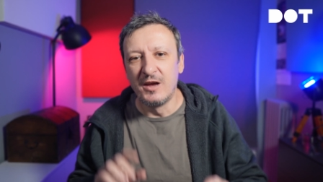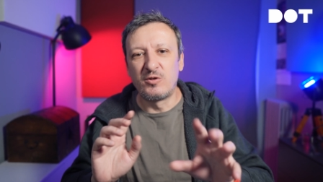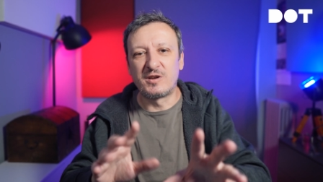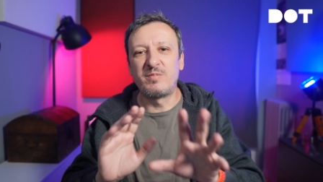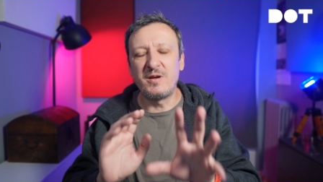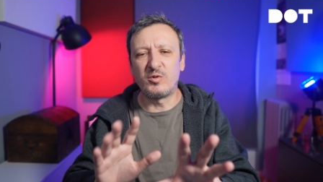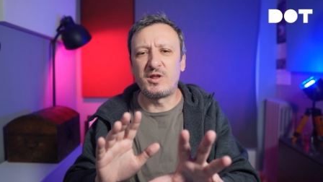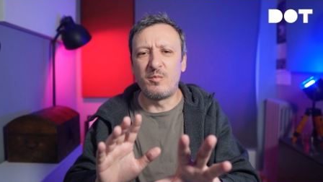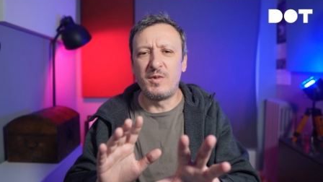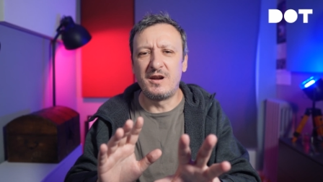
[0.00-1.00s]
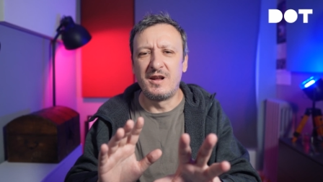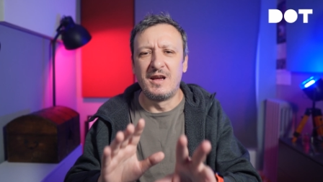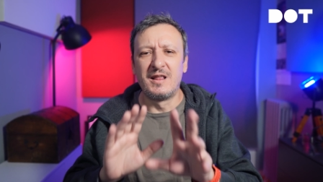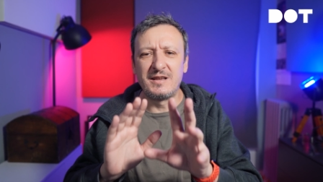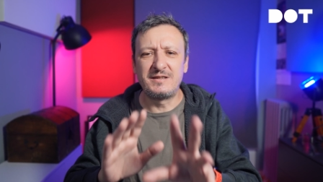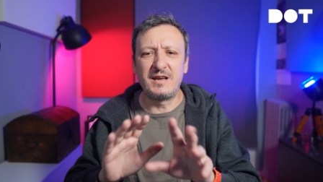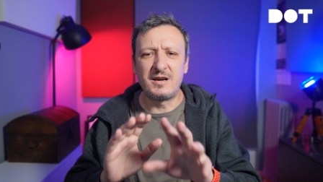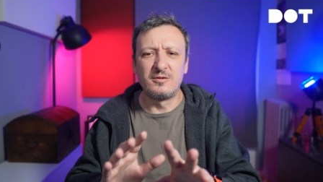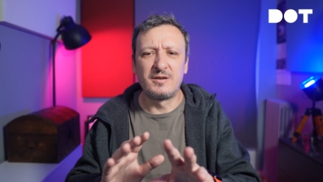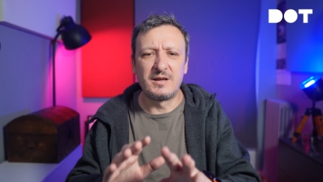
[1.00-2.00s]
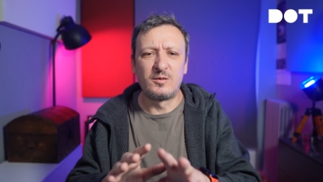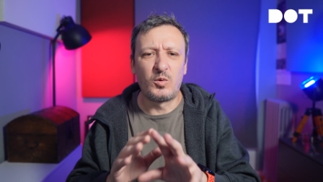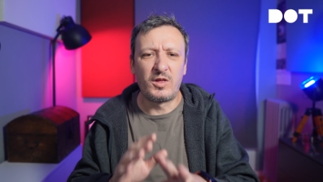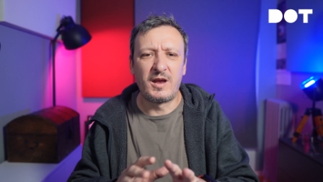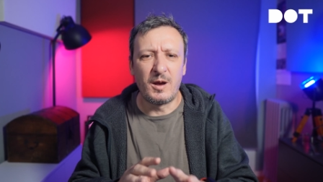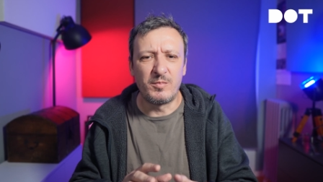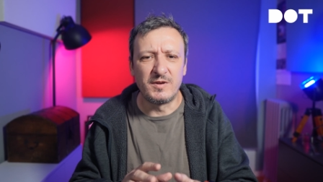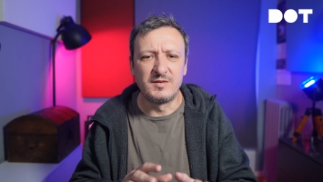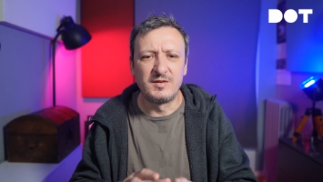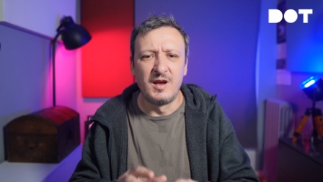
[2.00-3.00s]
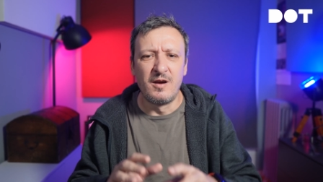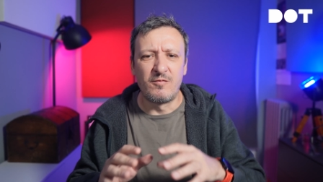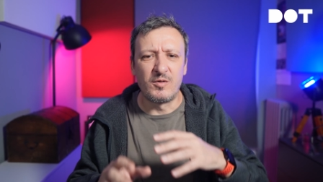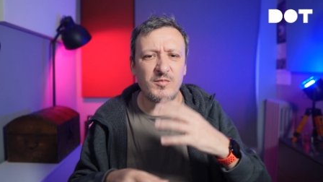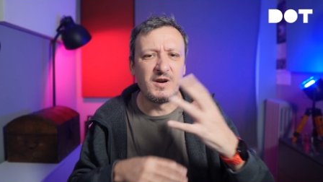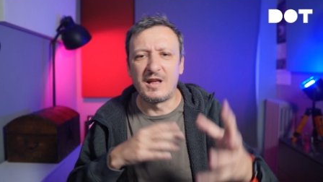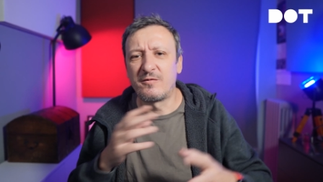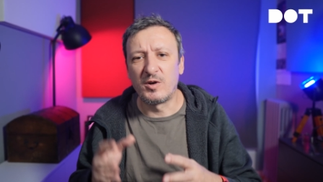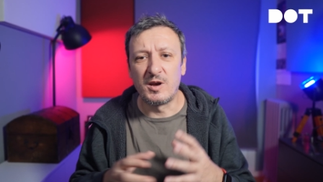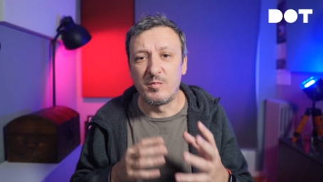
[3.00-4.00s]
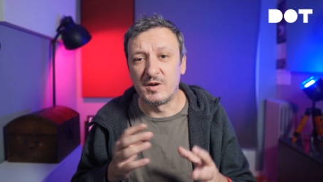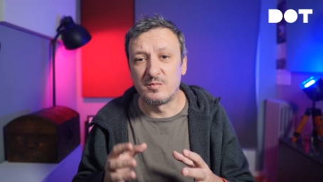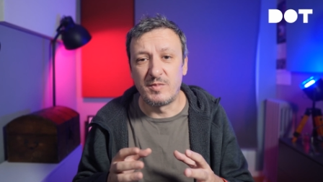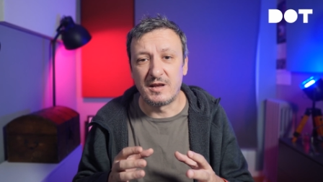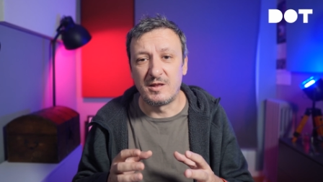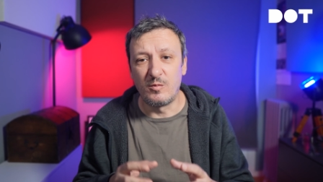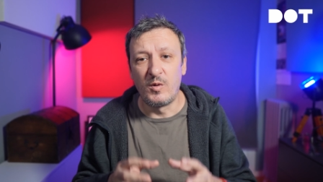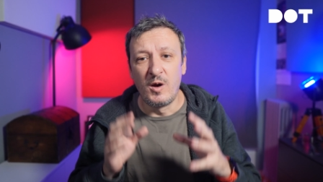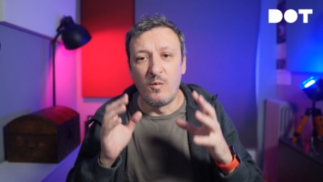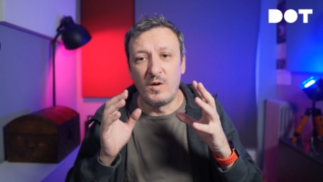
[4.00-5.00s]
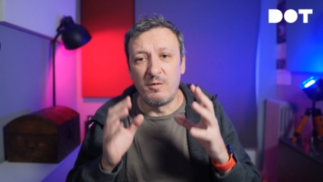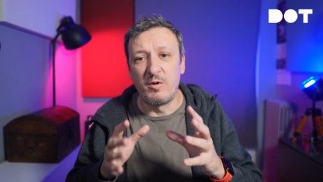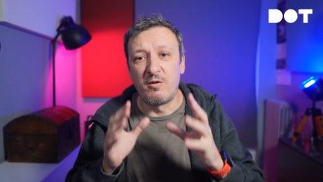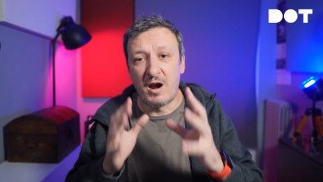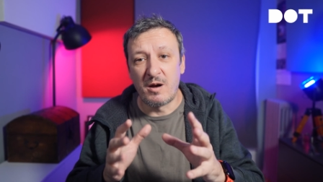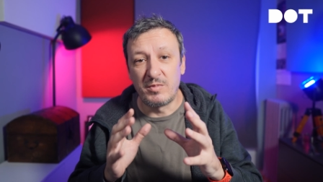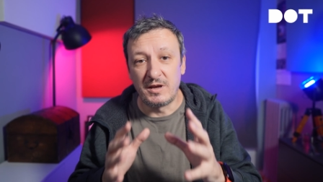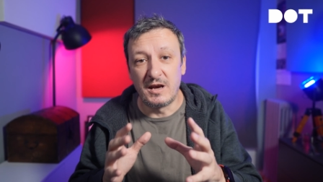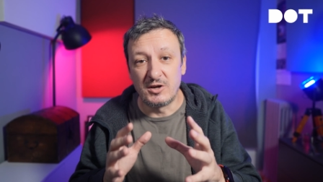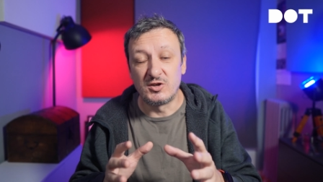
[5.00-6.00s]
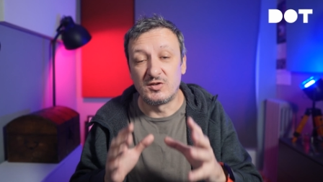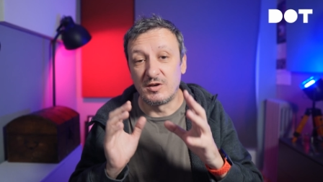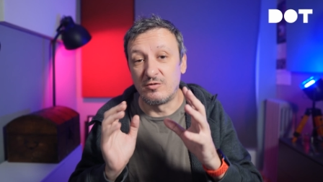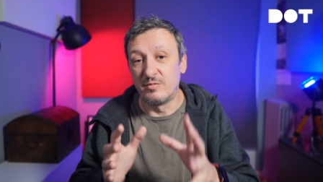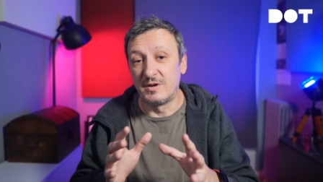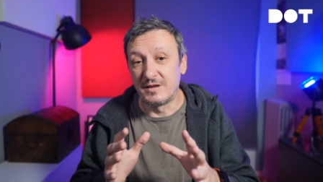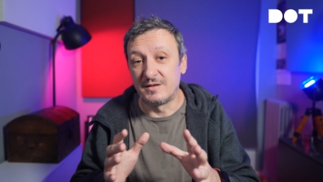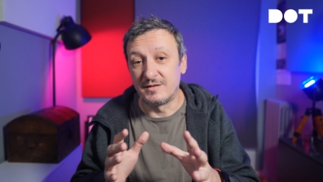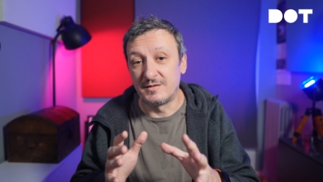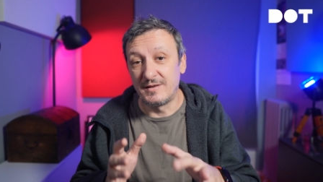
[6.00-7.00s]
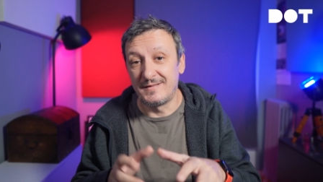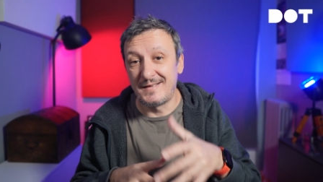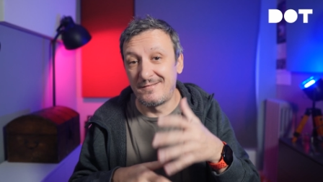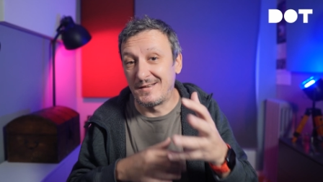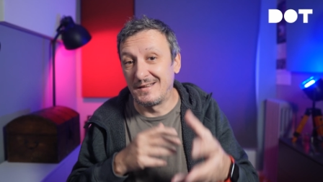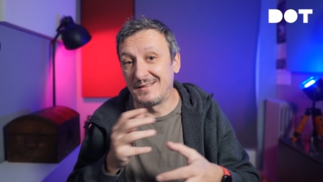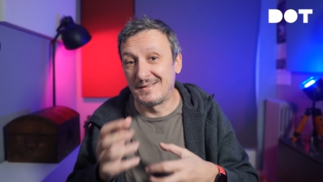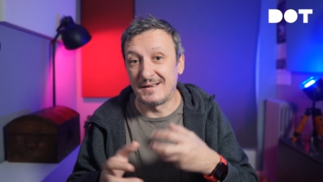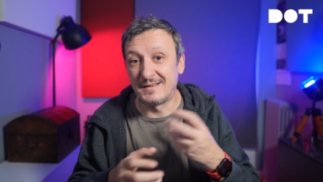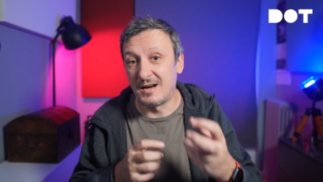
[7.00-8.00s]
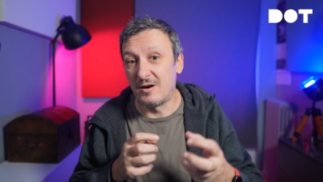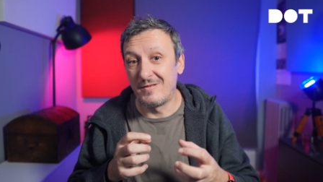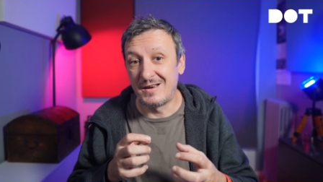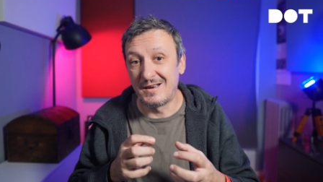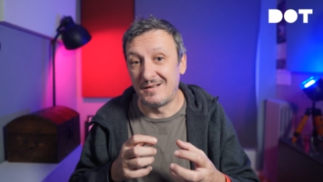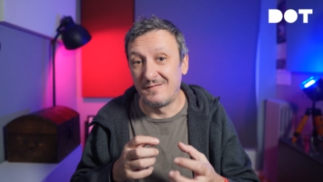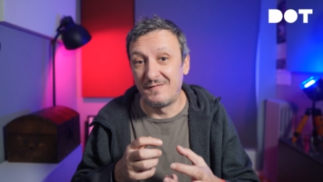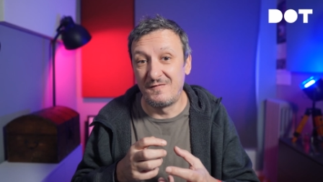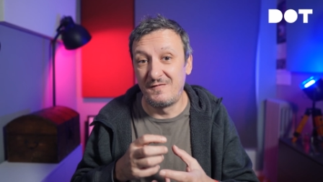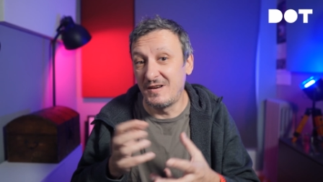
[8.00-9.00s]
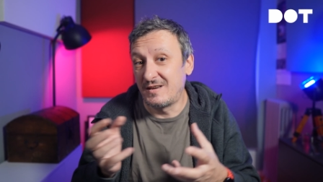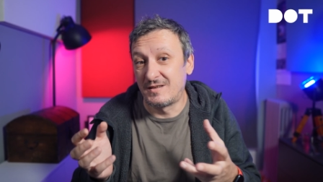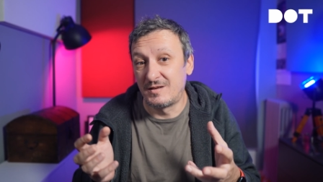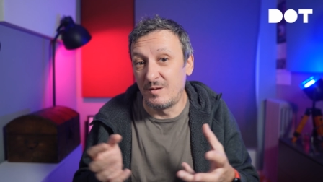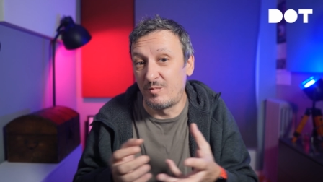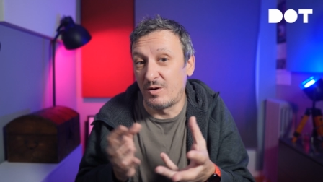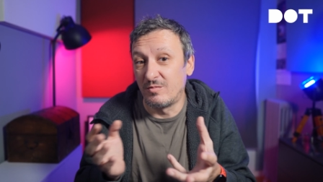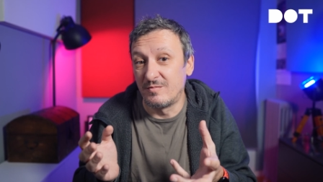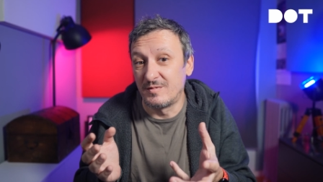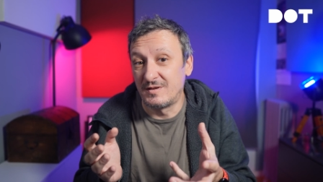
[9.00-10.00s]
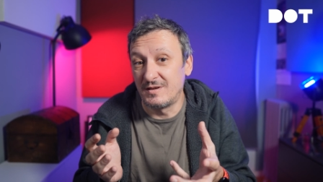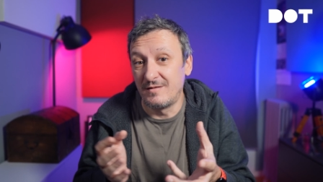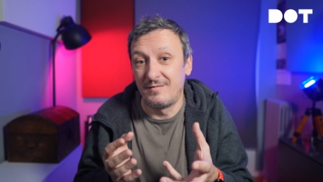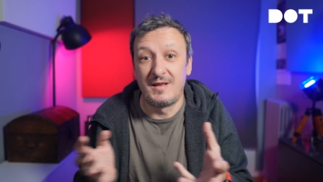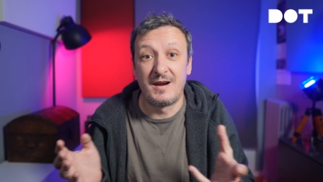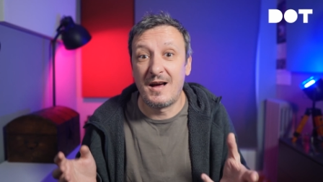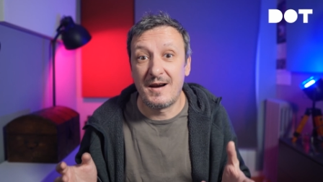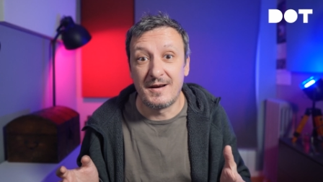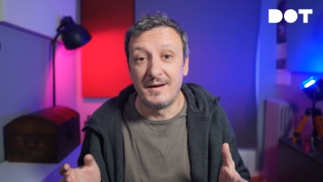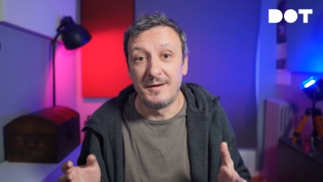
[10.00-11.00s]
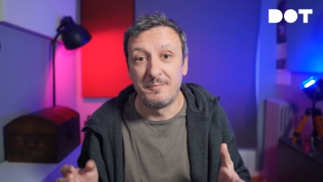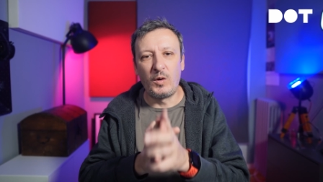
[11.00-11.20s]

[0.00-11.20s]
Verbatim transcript: To explain what I mean, let's take a look at what happens from the networking perspective when we run applications in Kubernetes, and then we can discuss how we can fix the problems if there are any.